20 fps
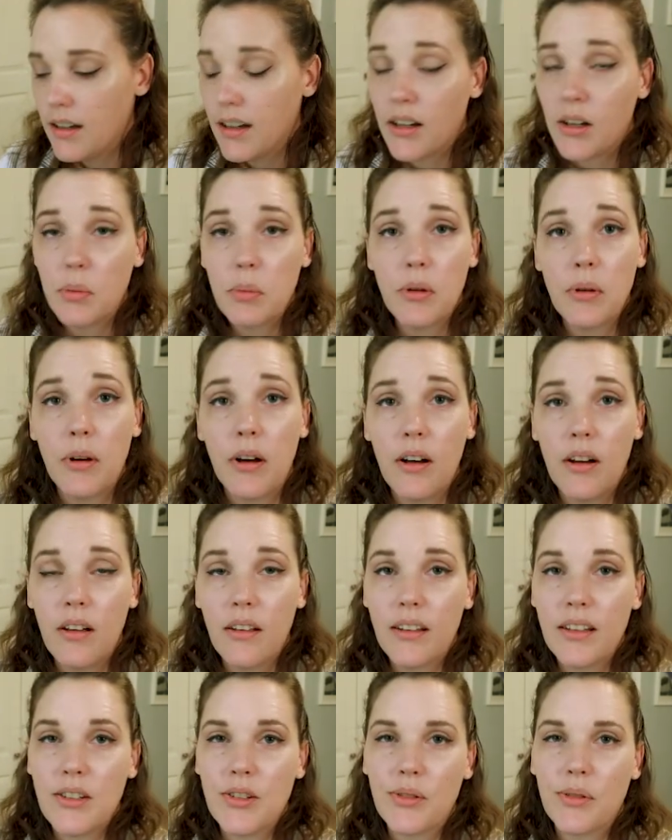Hope you all
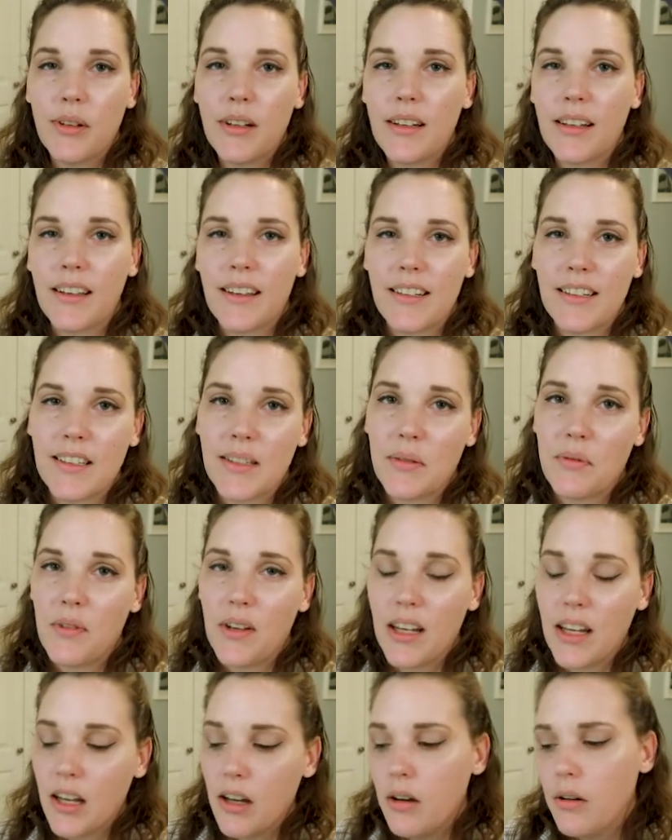enjoyed this
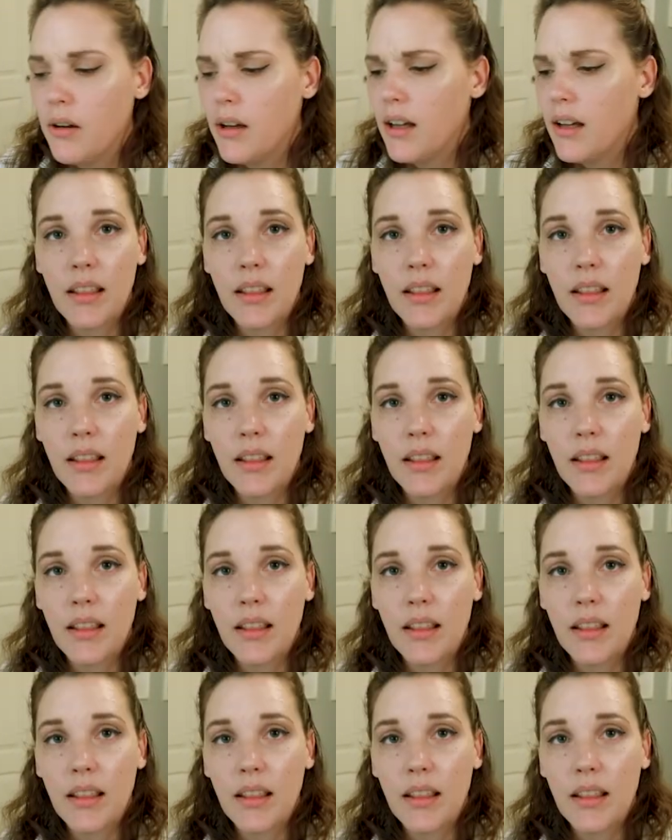video.